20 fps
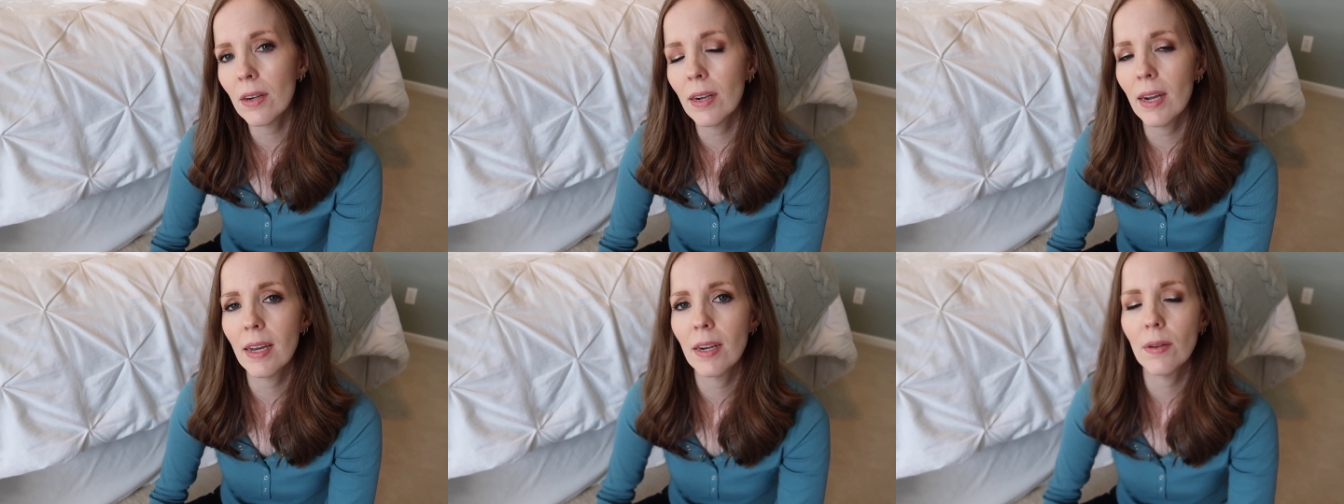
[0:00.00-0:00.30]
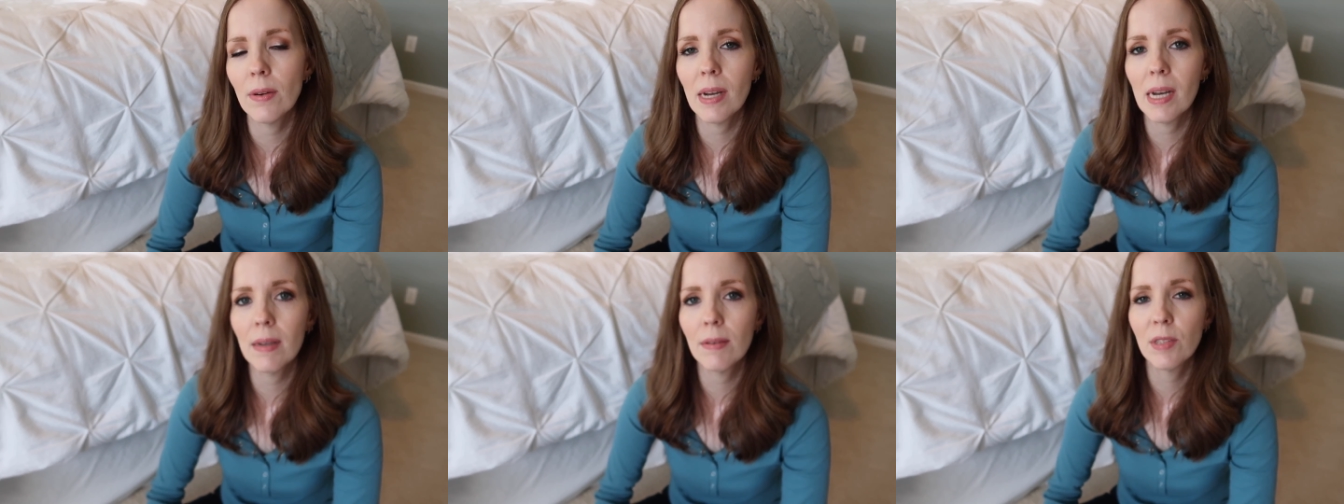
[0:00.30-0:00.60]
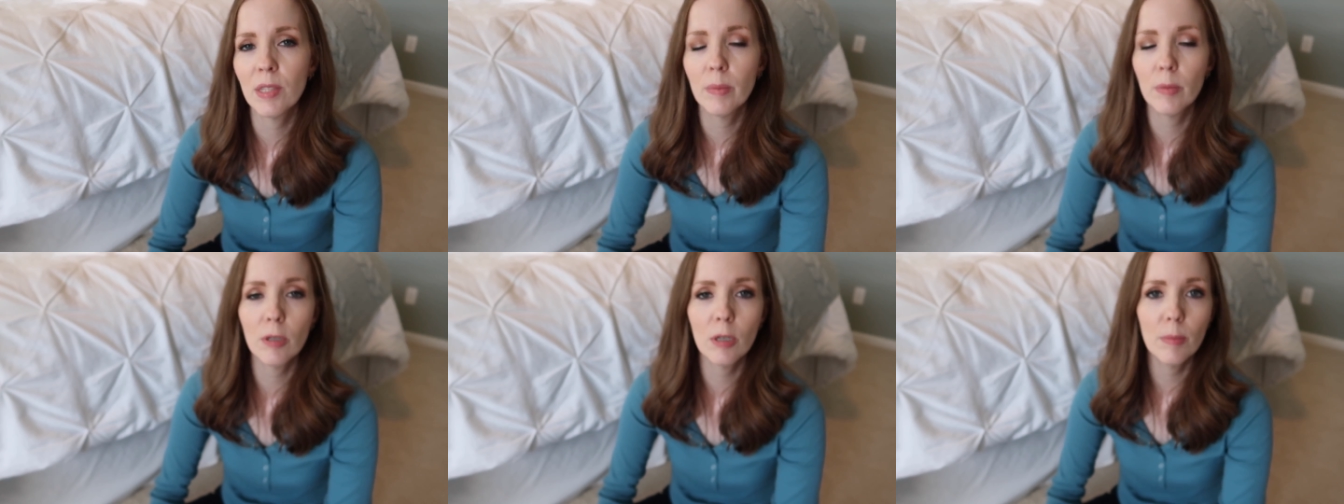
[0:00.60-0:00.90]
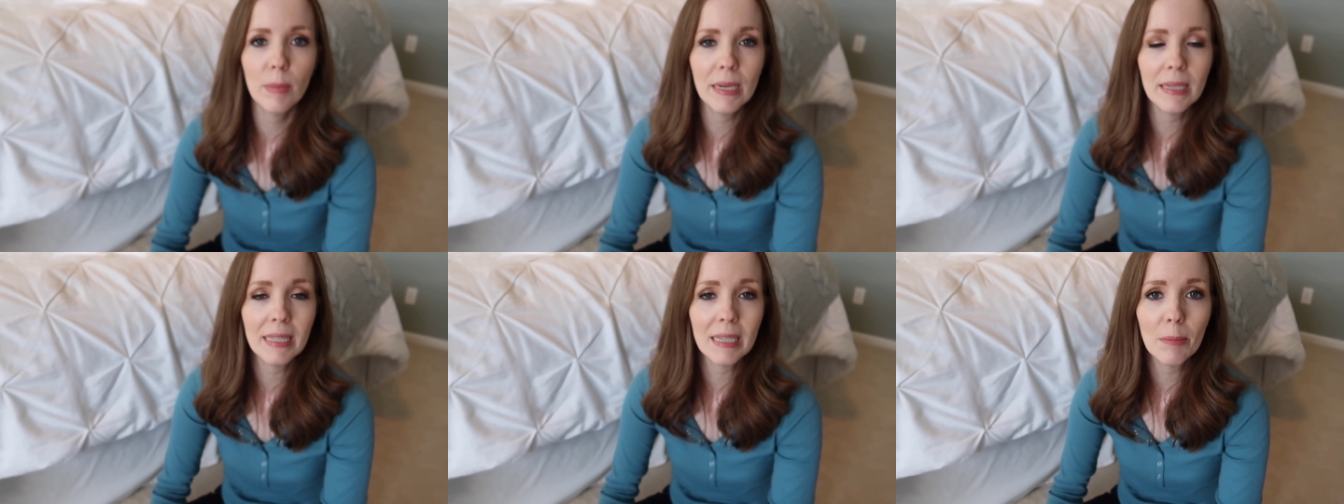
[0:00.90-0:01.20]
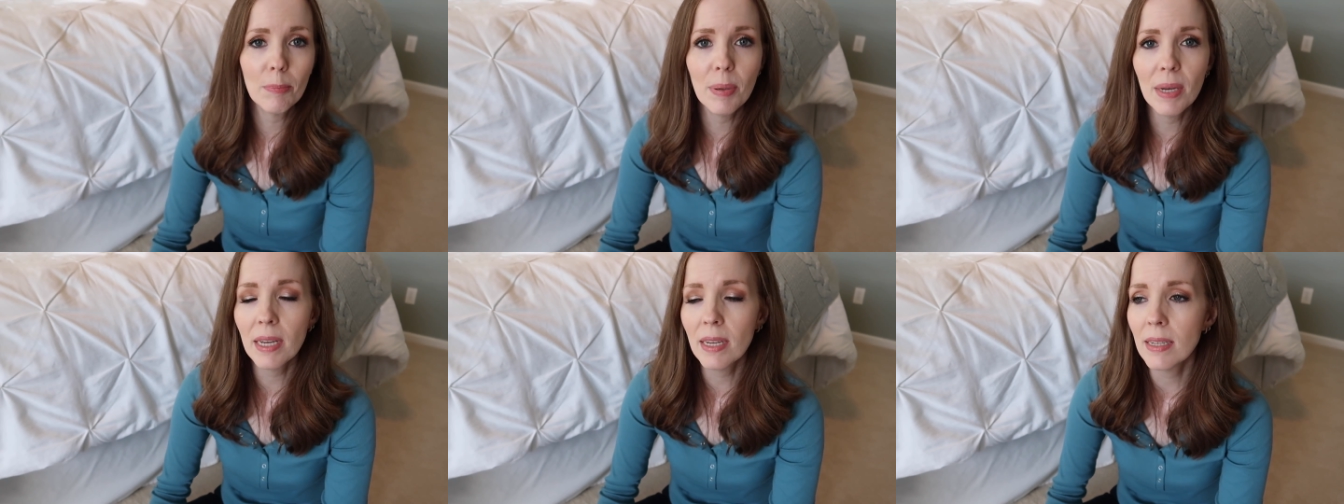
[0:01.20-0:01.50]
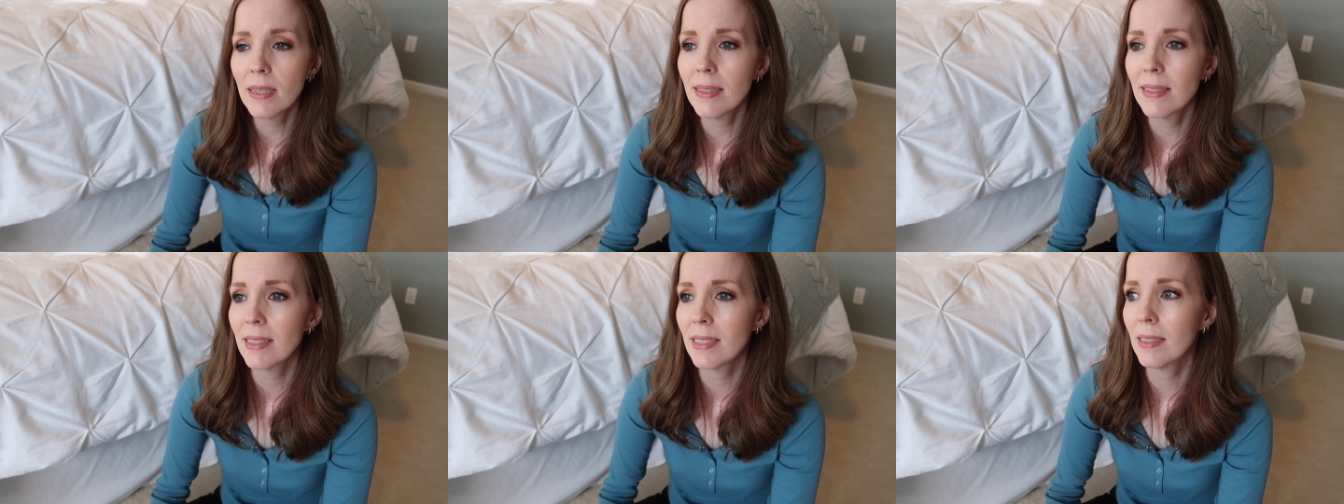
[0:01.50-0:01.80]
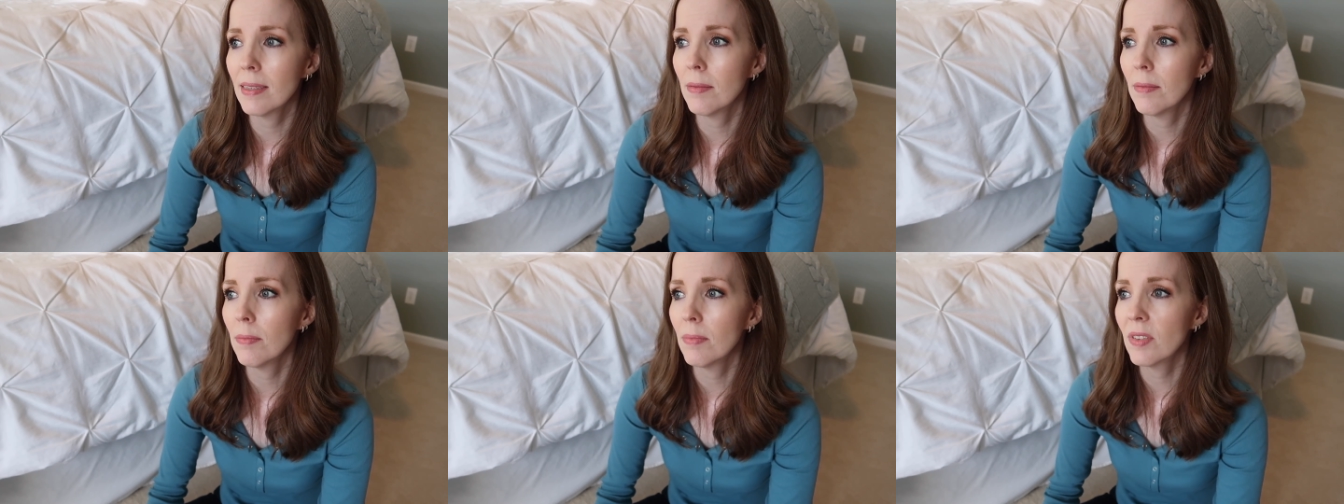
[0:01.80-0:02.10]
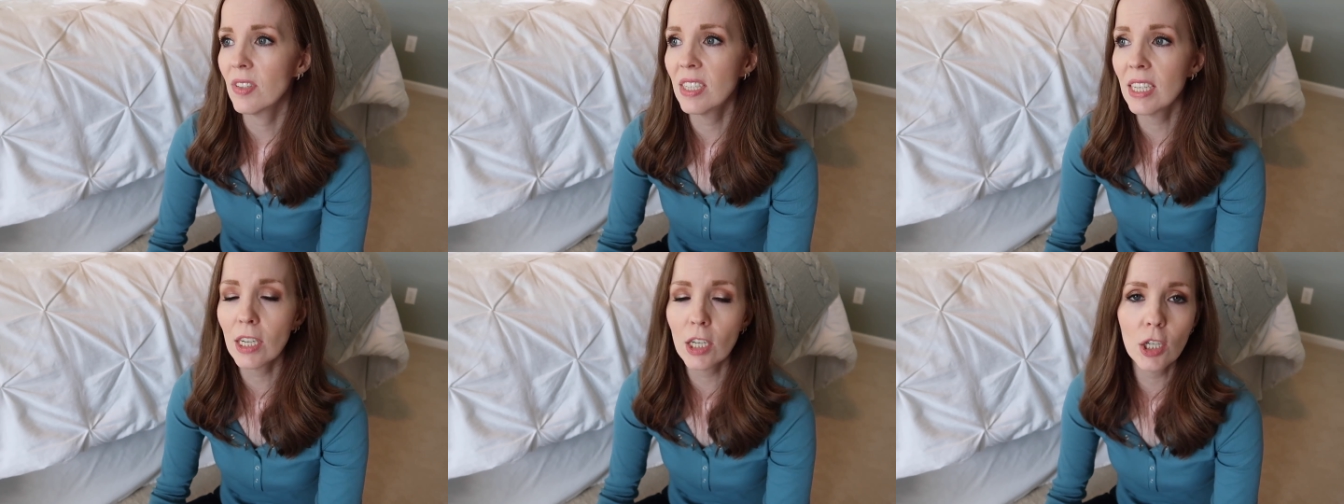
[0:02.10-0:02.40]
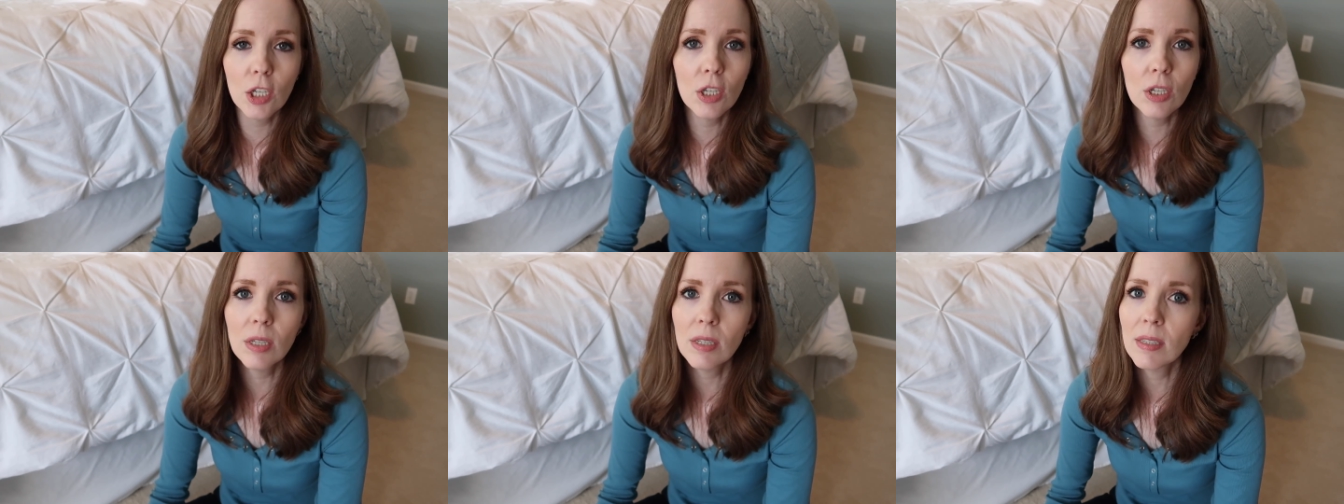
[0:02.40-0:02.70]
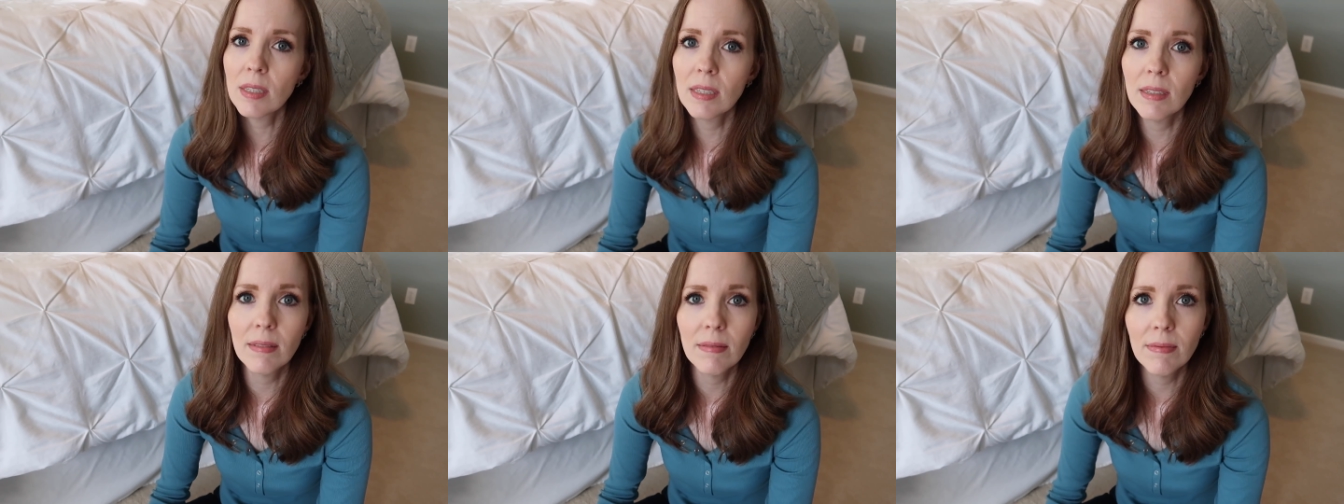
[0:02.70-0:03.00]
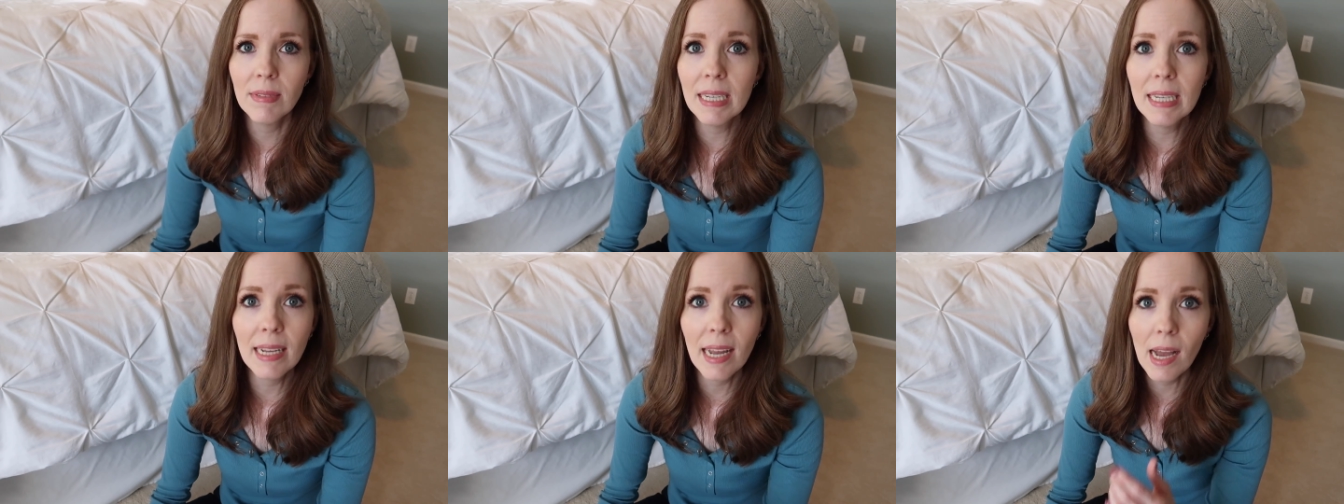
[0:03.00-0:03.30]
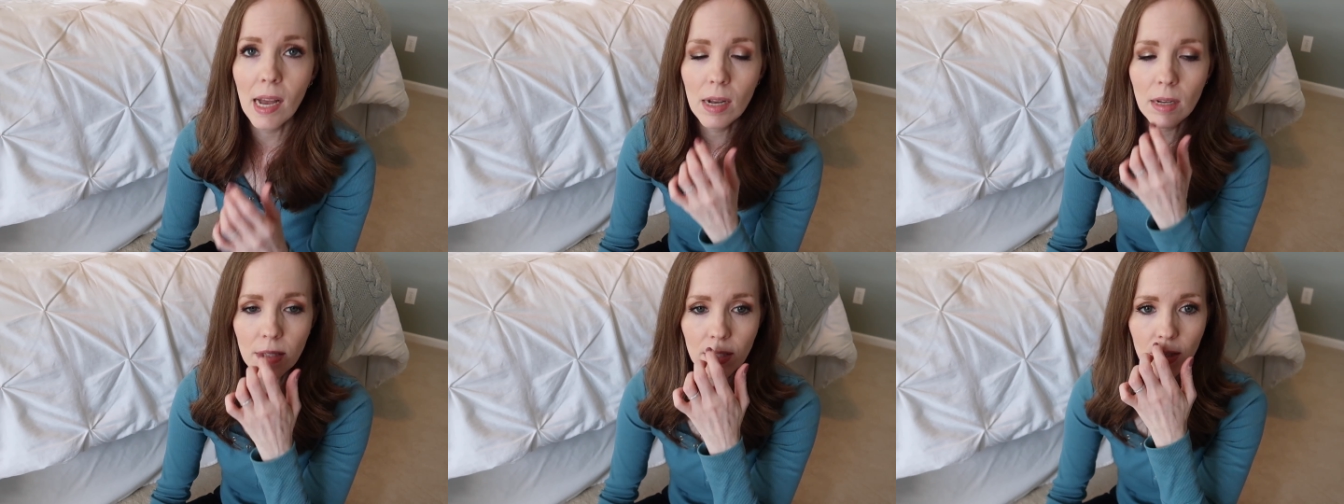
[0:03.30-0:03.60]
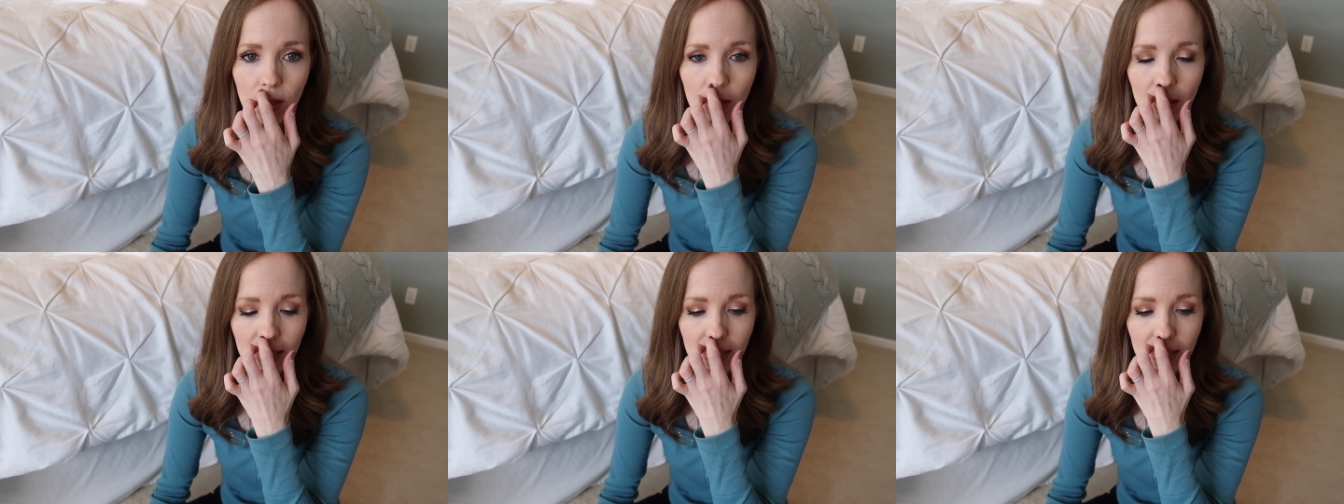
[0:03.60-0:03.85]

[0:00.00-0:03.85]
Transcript: I don't have super amazing pens and stickers and decals and all